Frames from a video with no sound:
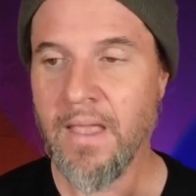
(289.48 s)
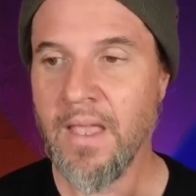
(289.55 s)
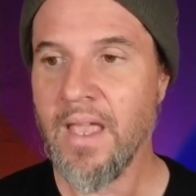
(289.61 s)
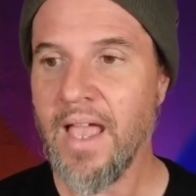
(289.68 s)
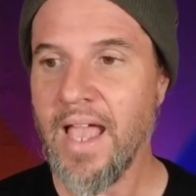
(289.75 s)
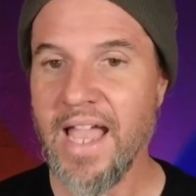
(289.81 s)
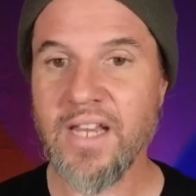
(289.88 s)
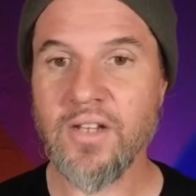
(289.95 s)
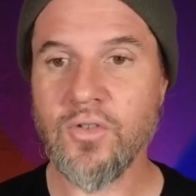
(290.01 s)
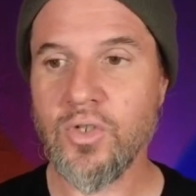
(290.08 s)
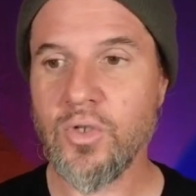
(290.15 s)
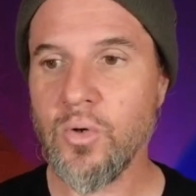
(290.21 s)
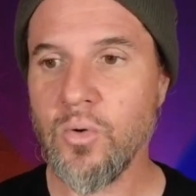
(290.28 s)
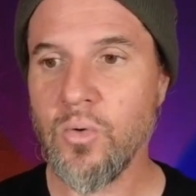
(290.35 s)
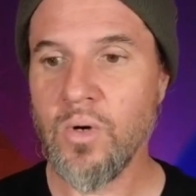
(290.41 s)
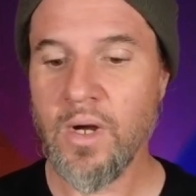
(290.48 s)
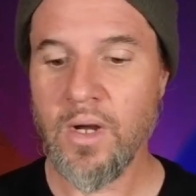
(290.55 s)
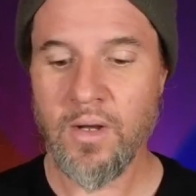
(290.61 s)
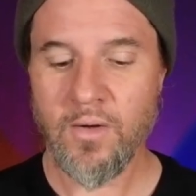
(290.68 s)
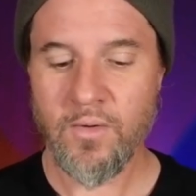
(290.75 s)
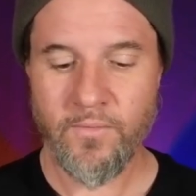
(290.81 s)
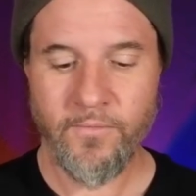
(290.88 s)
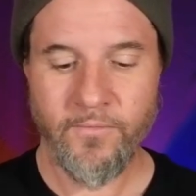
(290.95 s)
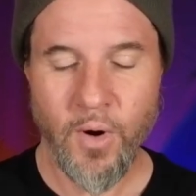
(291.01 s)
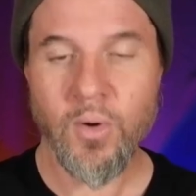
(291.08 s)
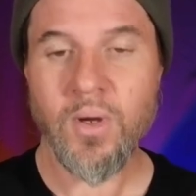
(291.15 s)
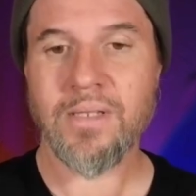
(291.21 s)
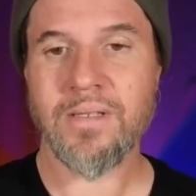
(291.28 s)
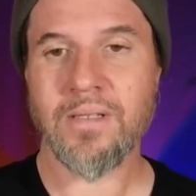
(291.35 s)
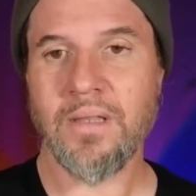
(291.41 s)
and to
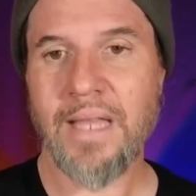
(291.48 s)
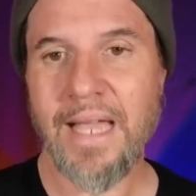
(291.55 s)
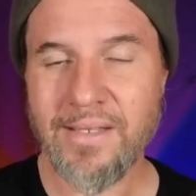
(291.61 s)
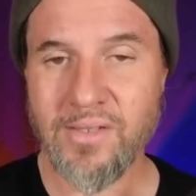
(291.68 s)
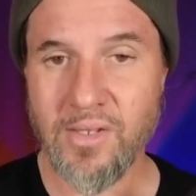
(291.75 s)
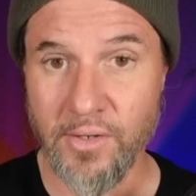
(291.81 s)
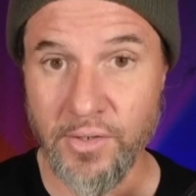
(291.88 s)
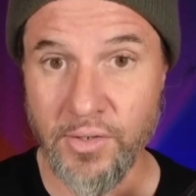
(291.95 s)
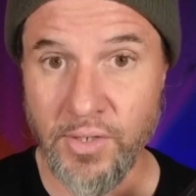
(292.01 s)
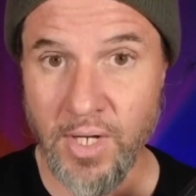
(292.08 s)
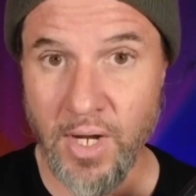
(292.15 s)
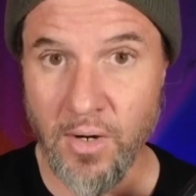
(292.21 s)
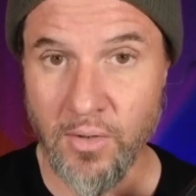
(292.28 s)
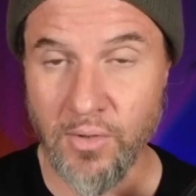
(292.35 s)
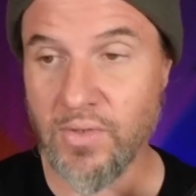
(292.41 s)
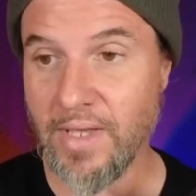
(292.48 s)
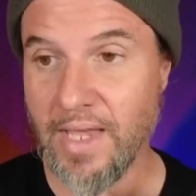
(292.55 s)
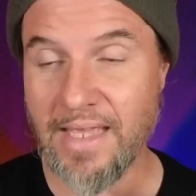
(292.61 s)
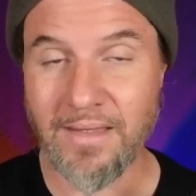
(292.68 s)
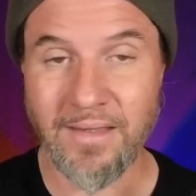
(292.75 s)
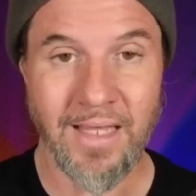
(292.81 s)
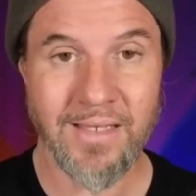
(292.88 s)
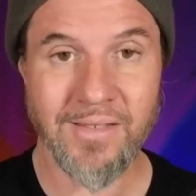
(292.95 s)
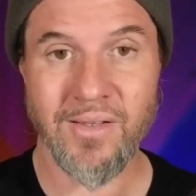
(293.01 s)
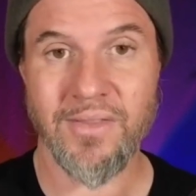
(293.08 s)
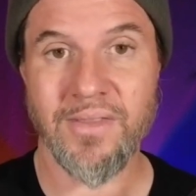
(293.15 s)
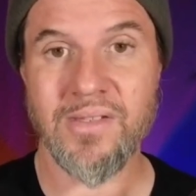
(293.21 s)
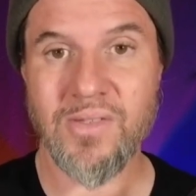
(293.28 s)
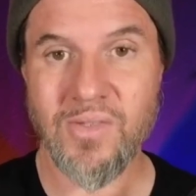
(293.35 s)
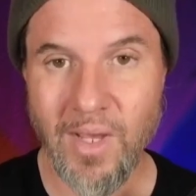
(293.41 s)
focus less on dose and less on
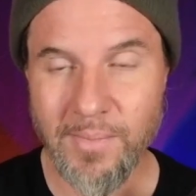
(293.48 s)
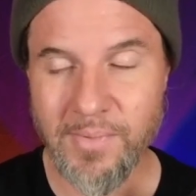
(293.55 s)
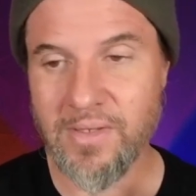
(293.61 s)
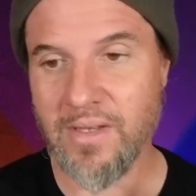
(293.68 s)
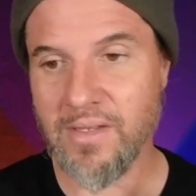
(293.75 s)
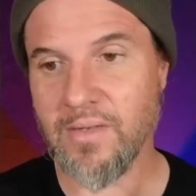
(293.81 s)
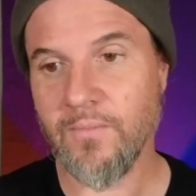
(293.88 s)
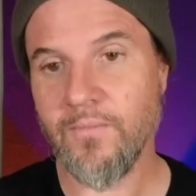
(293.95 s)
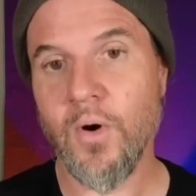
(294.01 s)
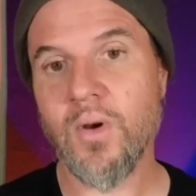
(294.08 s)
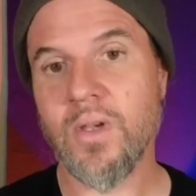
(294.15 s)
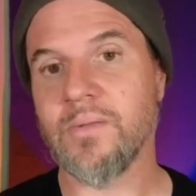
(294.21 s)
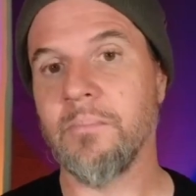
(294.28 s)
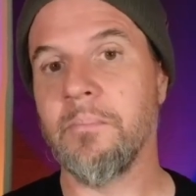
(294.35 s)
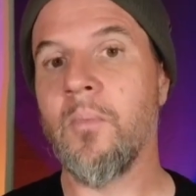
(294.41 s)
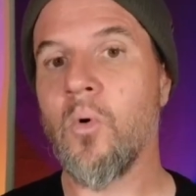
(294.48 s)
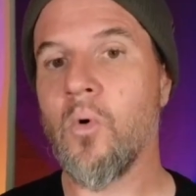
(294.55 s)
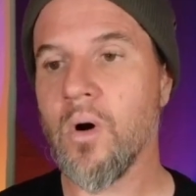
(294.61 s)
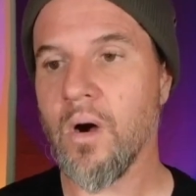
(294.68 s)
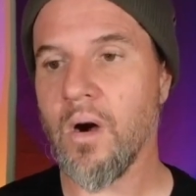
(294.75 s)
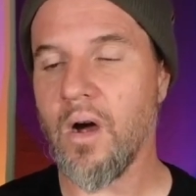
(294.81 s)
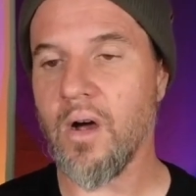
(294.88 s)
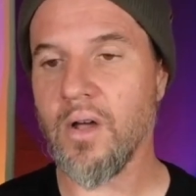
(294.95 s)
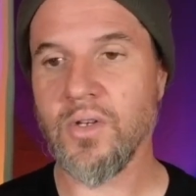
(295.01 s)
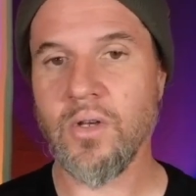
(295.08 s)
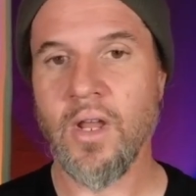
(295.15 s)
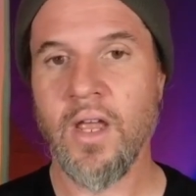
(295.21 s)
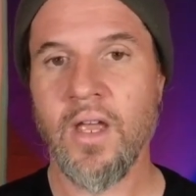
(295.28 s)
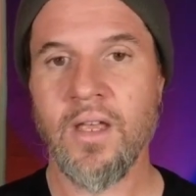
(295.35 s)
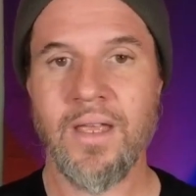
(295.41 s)
the substance and focus more on
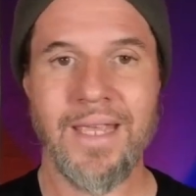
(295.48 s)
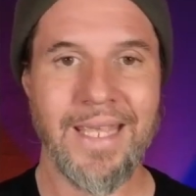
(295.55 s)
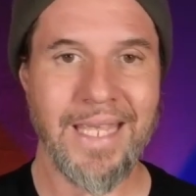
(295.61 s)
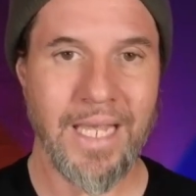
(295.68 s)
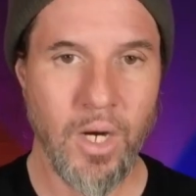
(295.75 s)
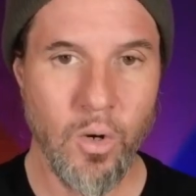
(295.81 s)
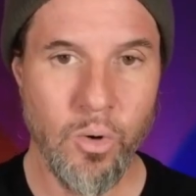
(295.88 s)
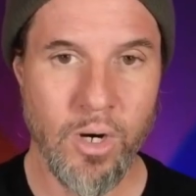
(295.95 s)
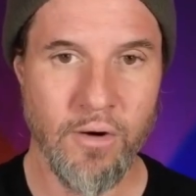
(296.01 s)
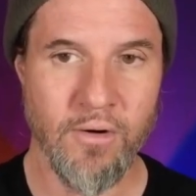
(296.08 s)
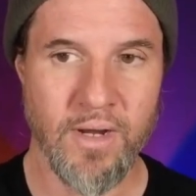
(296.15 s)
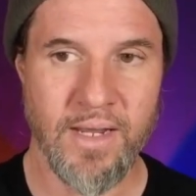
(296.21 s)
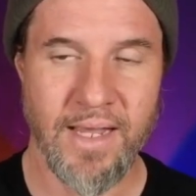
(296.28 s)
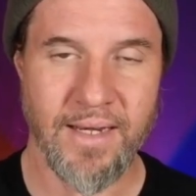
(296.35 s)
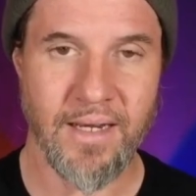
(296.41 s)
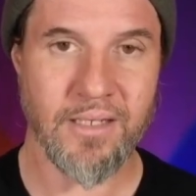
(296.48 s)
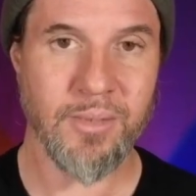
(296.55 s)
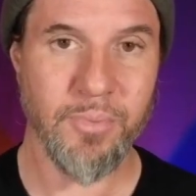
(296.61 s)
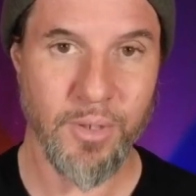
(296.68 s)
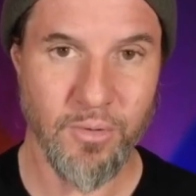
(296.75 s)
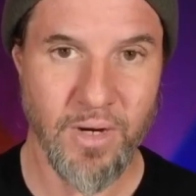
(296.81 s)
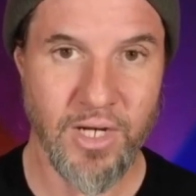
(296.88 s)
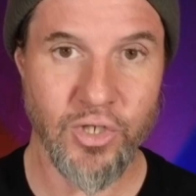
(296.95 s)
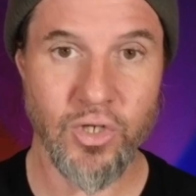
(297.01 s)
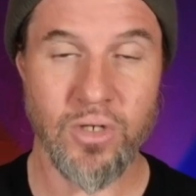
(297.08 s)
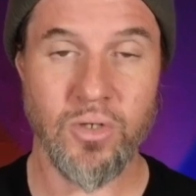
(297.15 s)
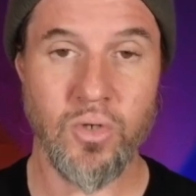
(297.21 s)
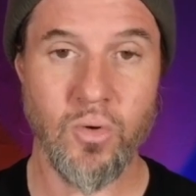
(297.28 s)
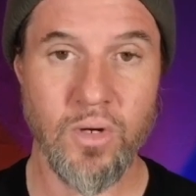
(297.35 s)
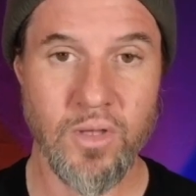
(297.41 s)
inquiry and exploration,
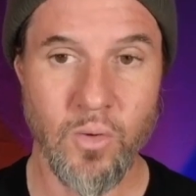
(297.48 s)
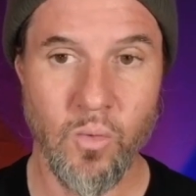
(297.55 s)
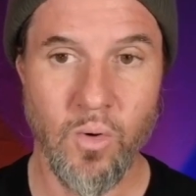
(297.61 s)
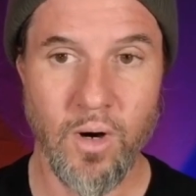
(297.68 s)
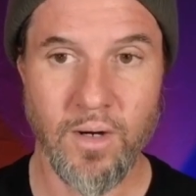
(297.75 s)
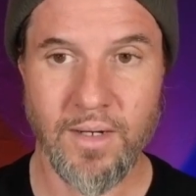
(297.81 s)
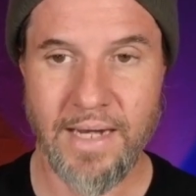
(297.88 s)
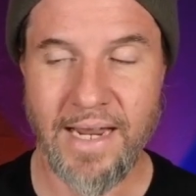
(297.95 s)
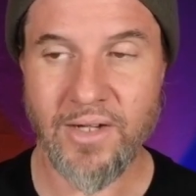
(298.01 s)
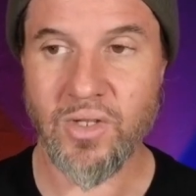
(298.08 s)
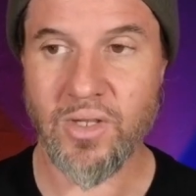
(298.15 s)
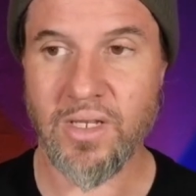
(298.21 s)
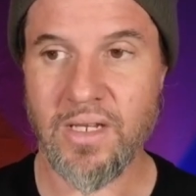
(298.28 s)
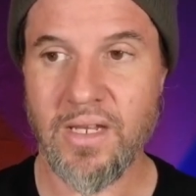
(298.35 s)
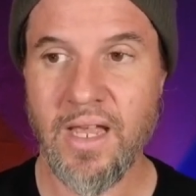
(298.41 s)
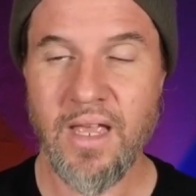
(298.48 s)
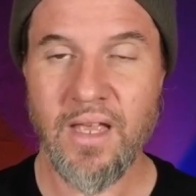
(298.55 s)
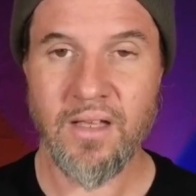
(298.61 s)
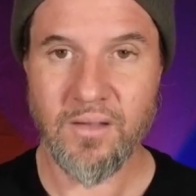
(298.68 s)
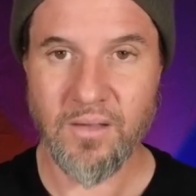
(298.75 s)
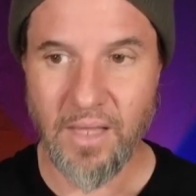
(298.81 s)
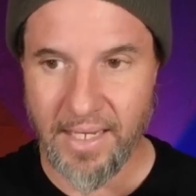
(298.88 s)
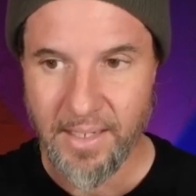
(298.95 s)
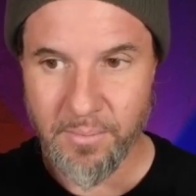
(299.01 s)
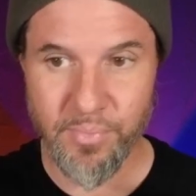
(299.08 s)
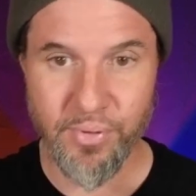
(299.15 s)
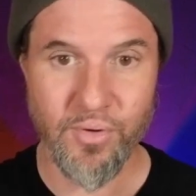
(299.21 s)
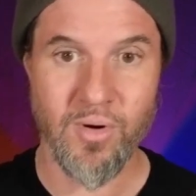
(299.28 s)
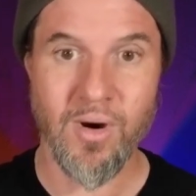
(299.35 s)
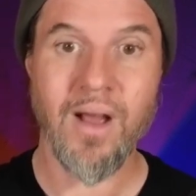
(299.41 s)
doing the work and actually like
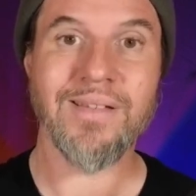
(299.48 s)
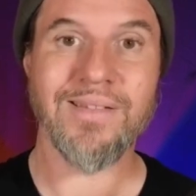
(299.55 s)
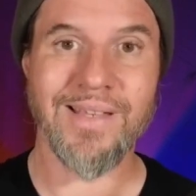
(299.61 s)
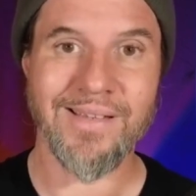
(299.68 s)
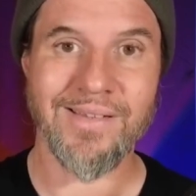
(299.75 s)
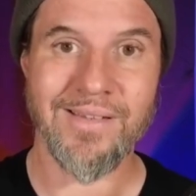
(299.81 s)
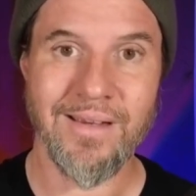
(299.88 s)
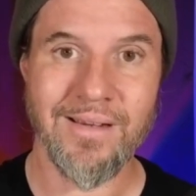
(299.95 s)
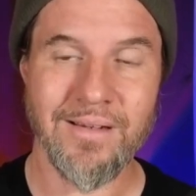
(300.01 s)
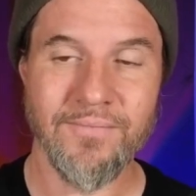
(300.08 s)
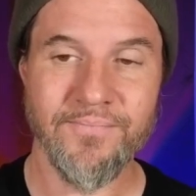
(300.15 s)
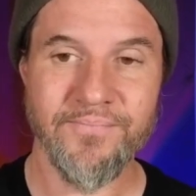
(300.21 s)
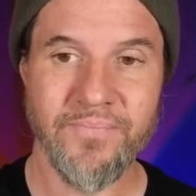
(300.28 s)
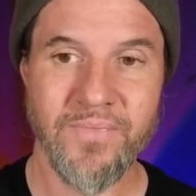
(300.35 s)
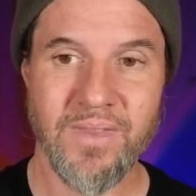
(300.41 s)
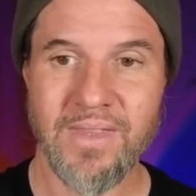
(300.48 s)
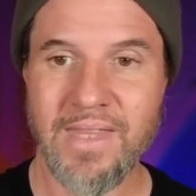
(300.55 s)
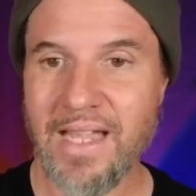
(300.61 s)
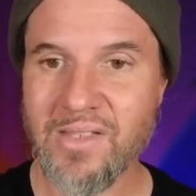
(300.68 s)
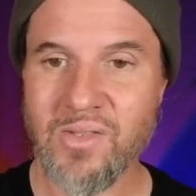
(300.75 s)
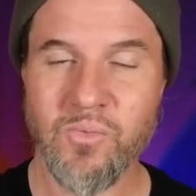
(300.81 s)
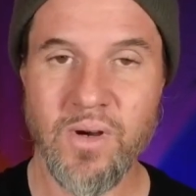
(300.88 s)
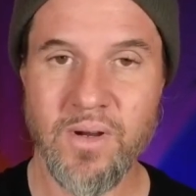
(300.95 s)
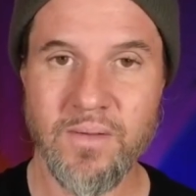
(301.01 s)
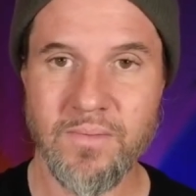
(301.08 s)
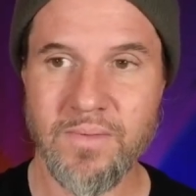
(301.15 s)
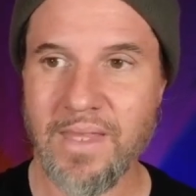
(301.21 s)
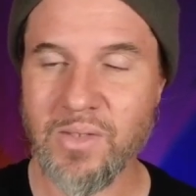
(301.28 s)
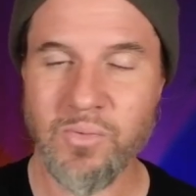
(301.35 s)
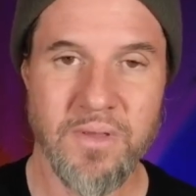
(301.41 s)
processing. That's where
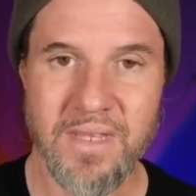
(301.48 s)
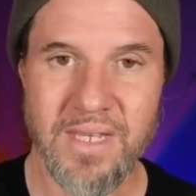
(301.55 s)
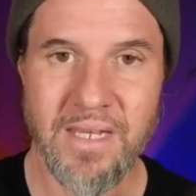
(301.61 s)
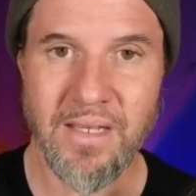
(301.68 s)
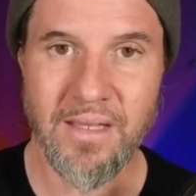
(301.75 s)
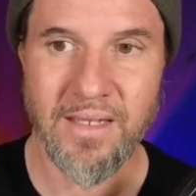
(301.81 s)
that's where the healing